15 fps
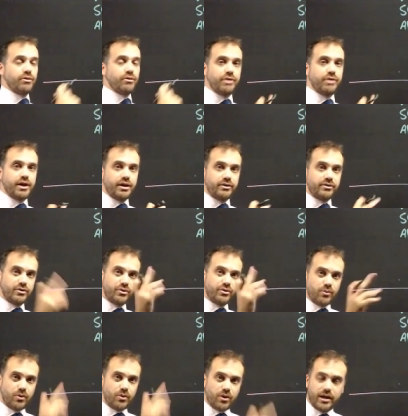around the
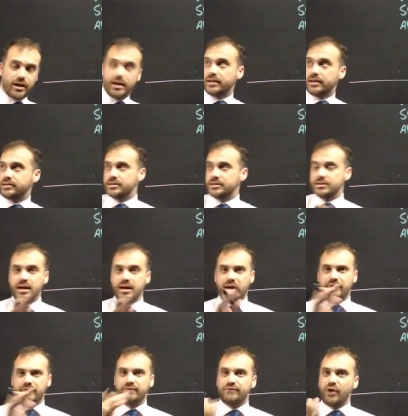y-axis
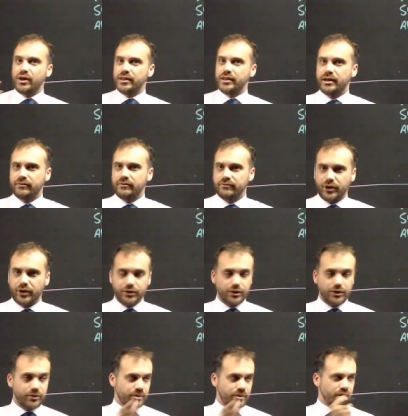and find that
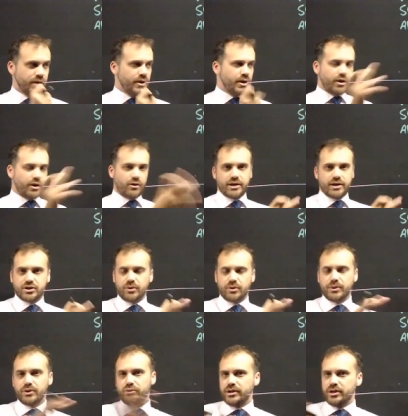volume. All right, so
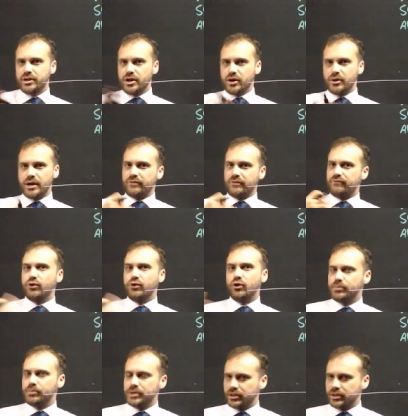we already know our
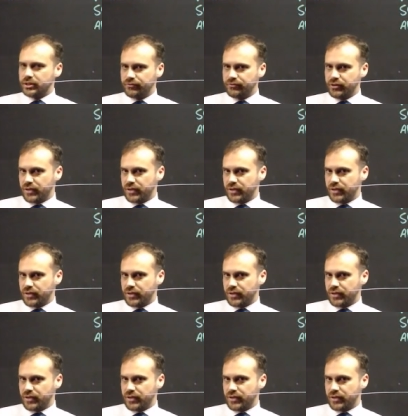formula for